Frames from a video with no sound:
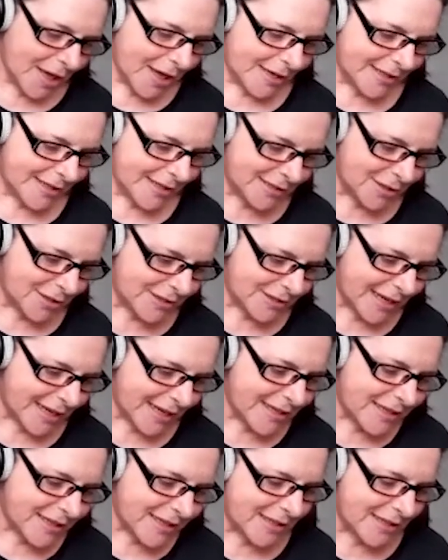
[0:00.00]
and is there
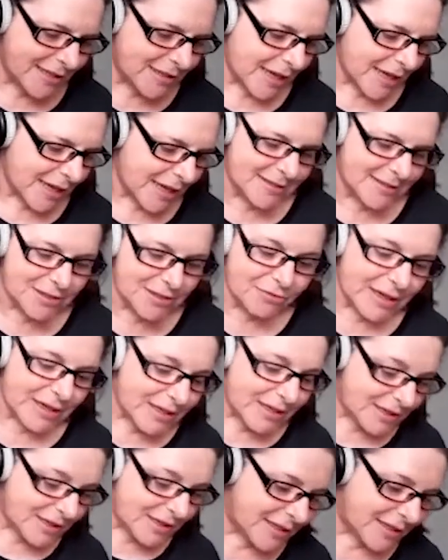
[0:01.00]
anything is there
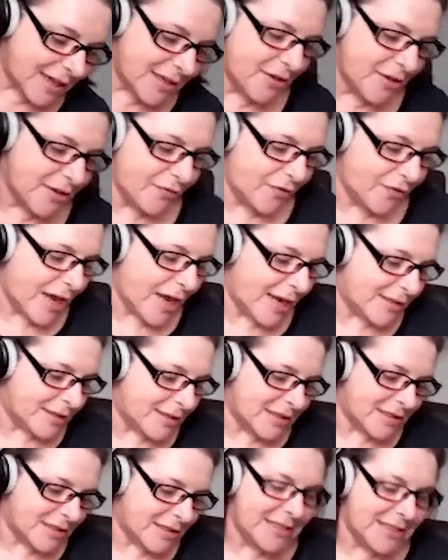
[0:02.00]
anything that you've had
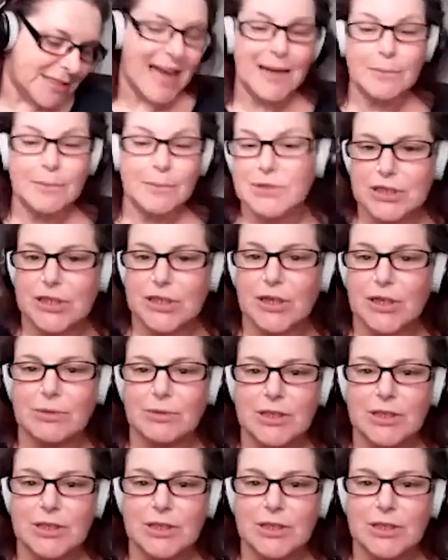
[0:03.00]
time to do,